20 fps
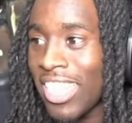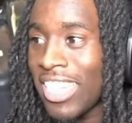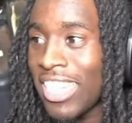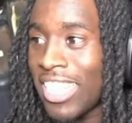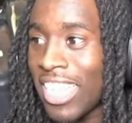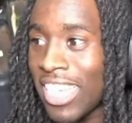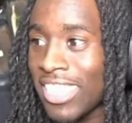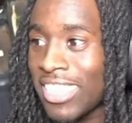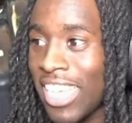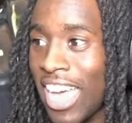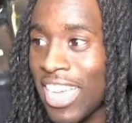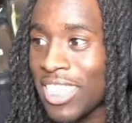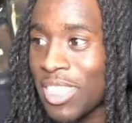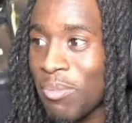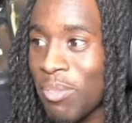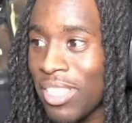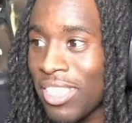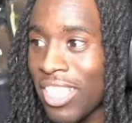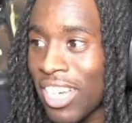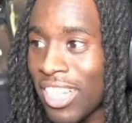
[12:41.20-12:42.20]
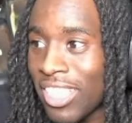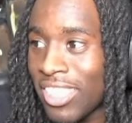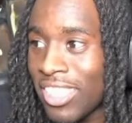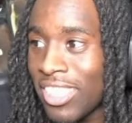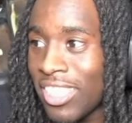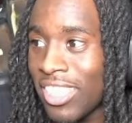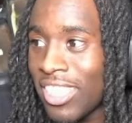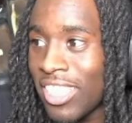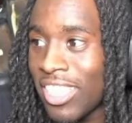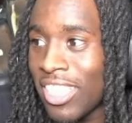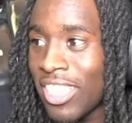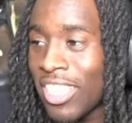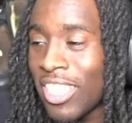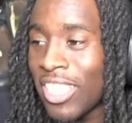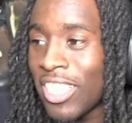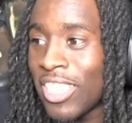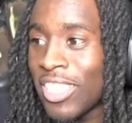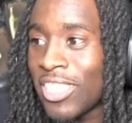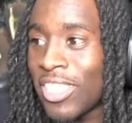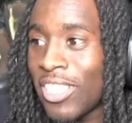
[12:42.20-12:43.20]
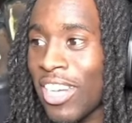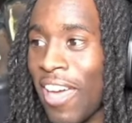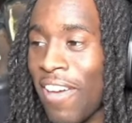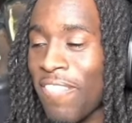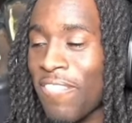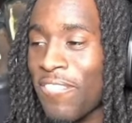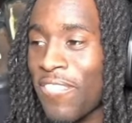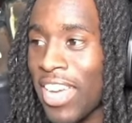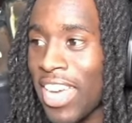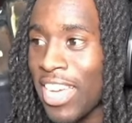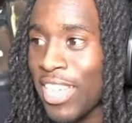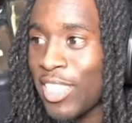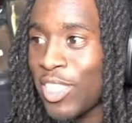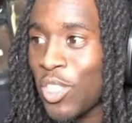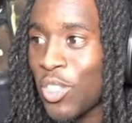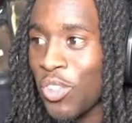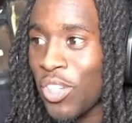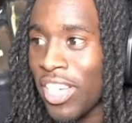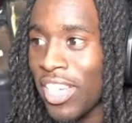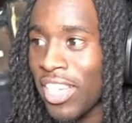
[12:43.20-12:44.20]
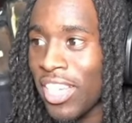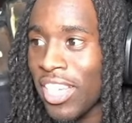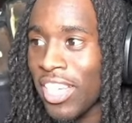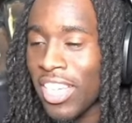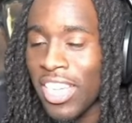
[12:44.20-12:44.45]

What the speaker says: This has to be done so that phase 3